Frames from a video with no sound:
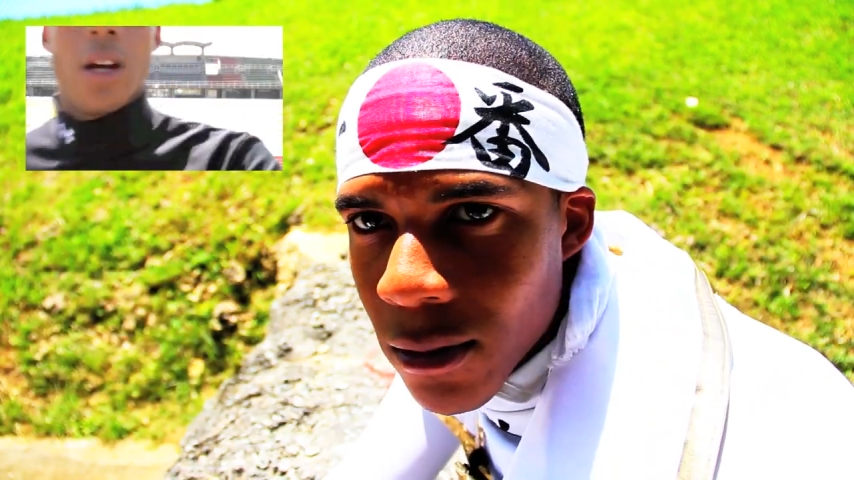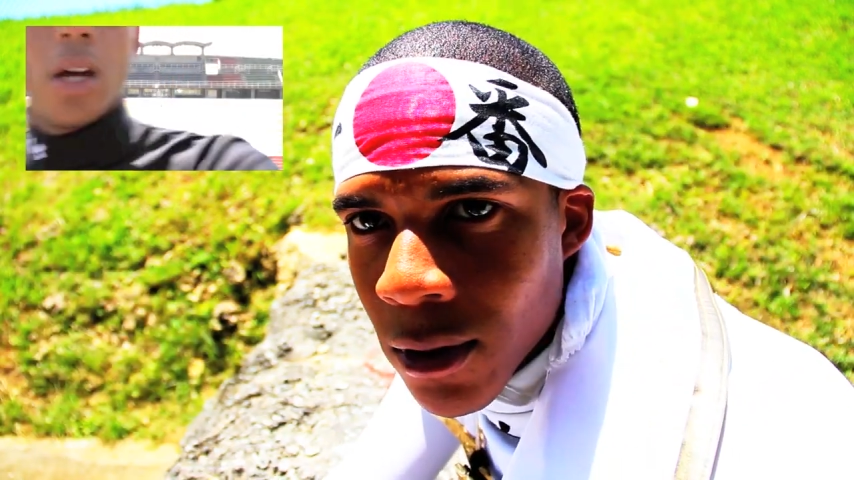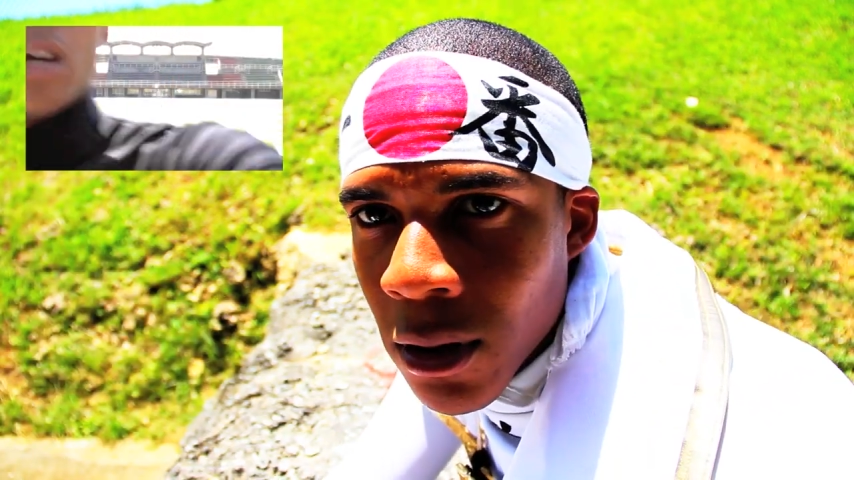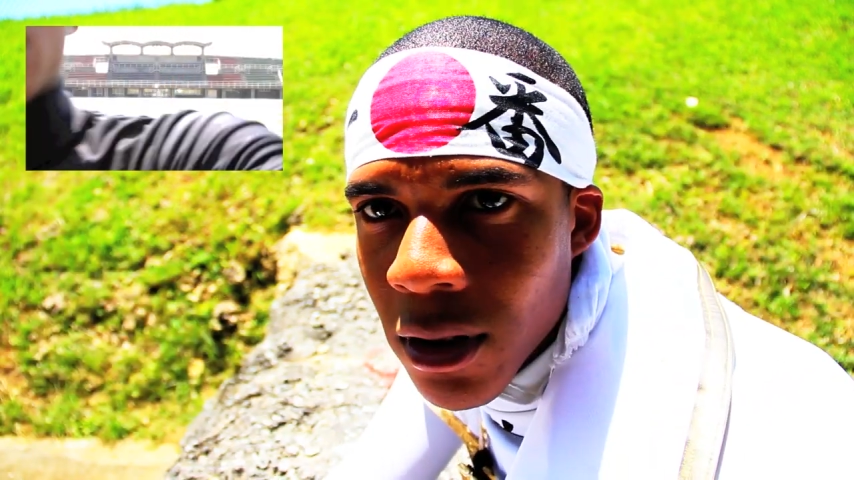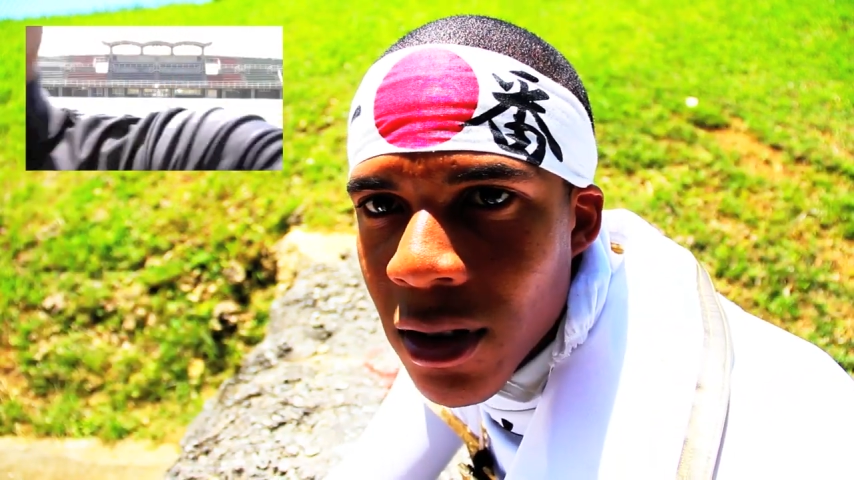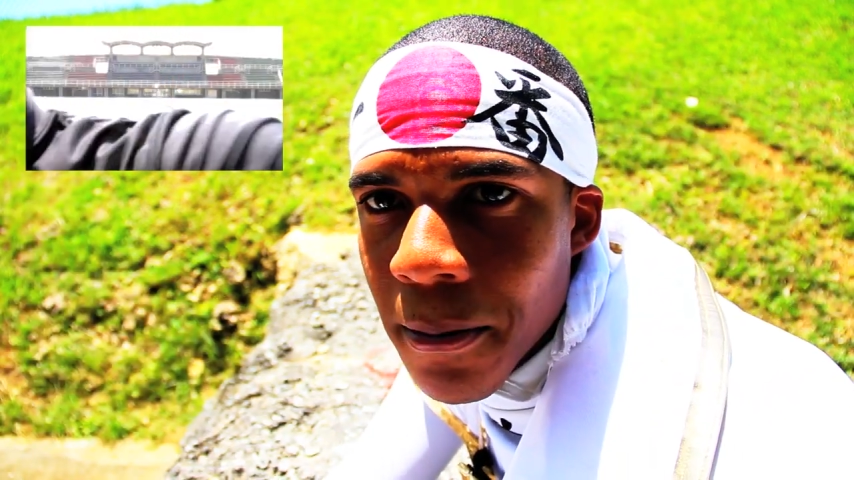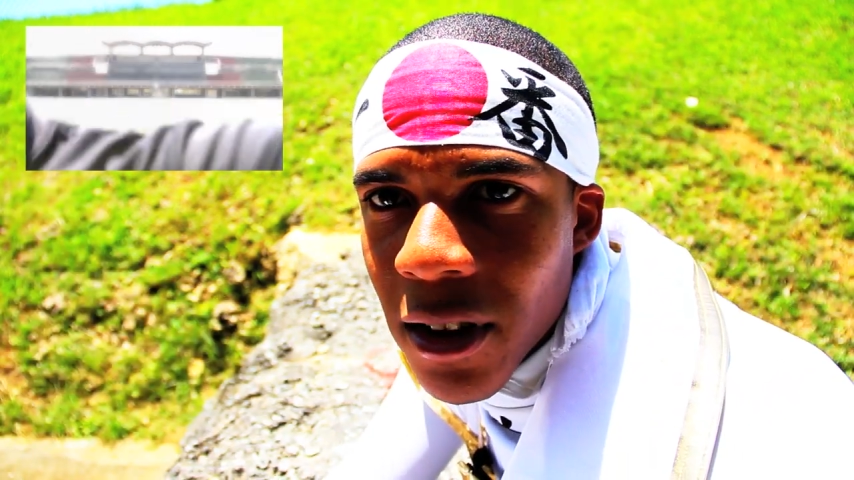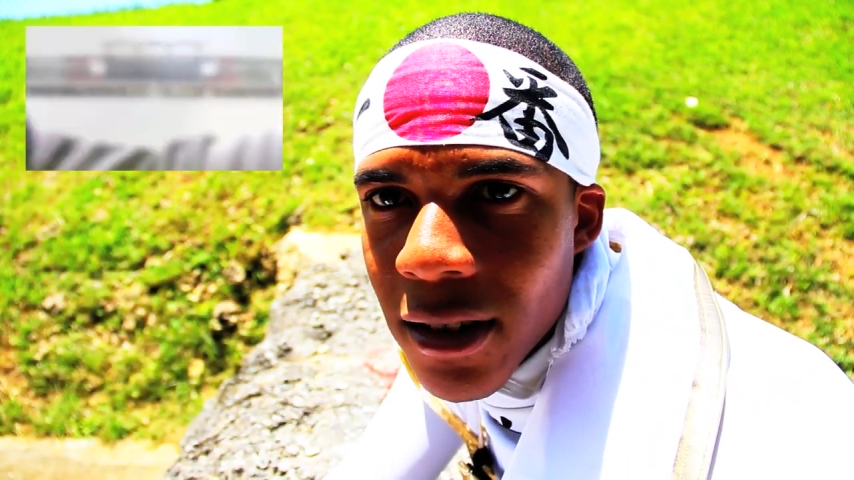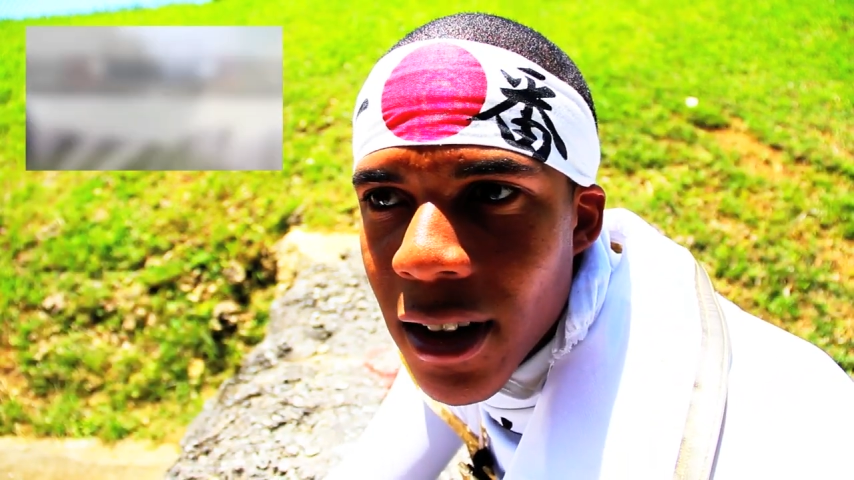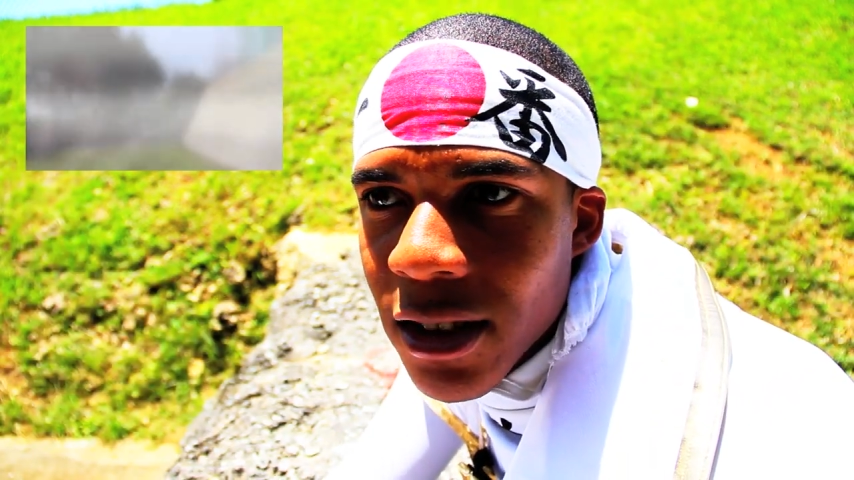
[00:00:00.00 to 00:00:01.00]
Those are some
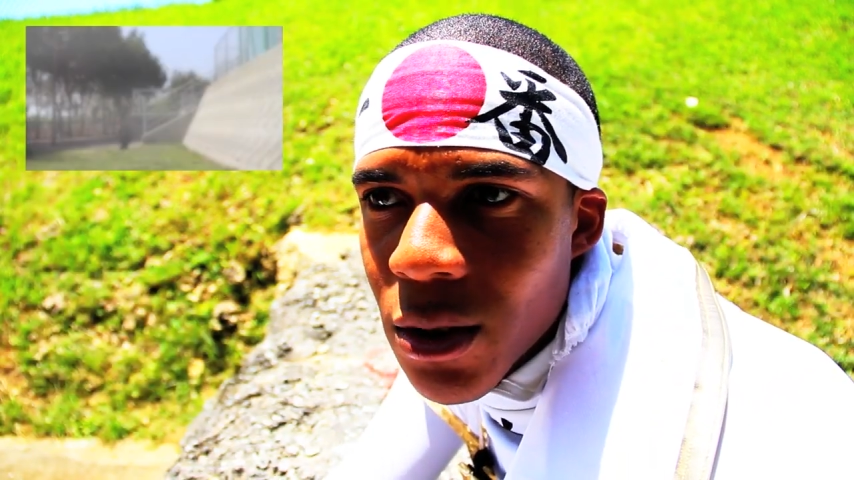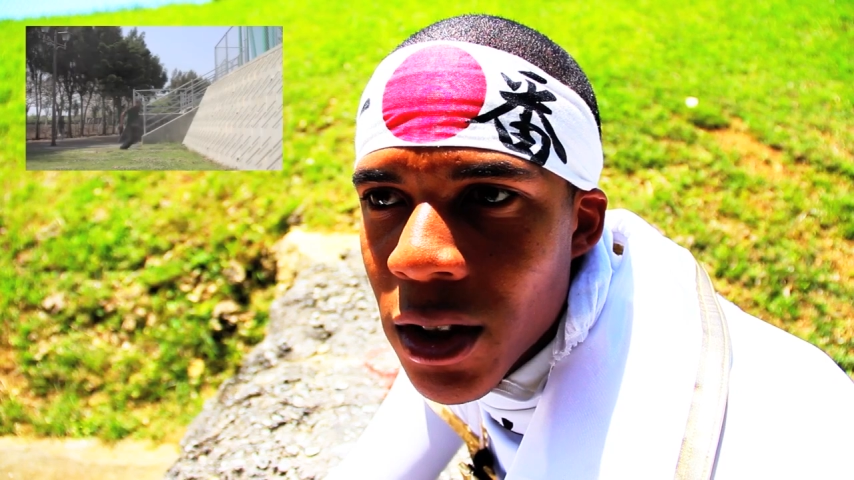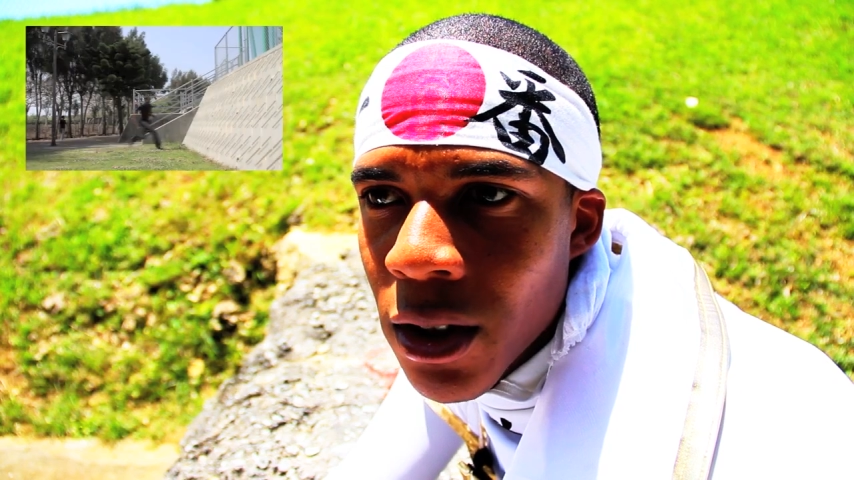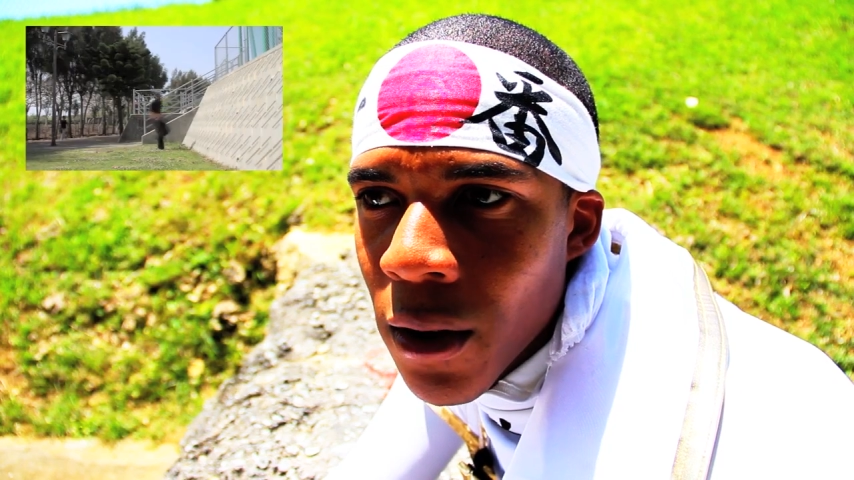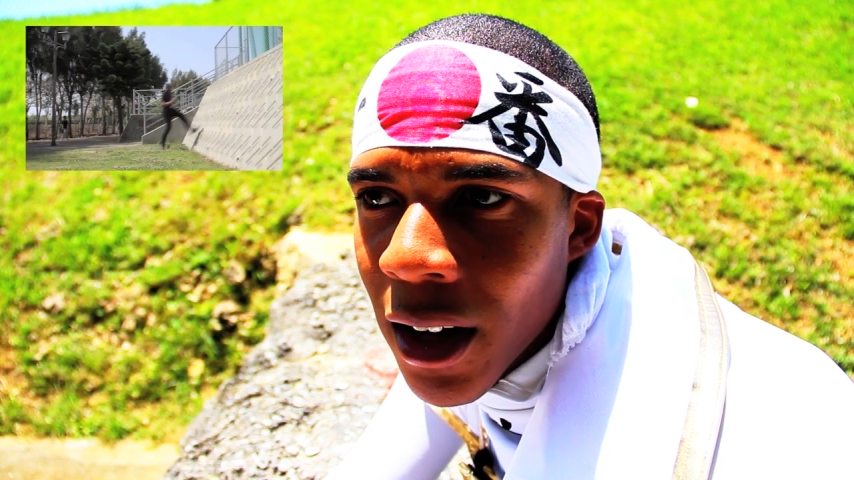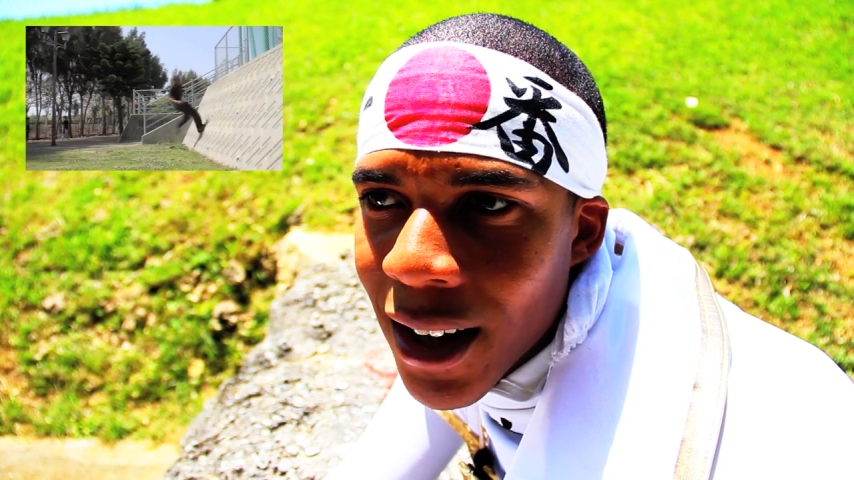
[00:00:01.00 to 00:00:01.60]
things I enjoy doing.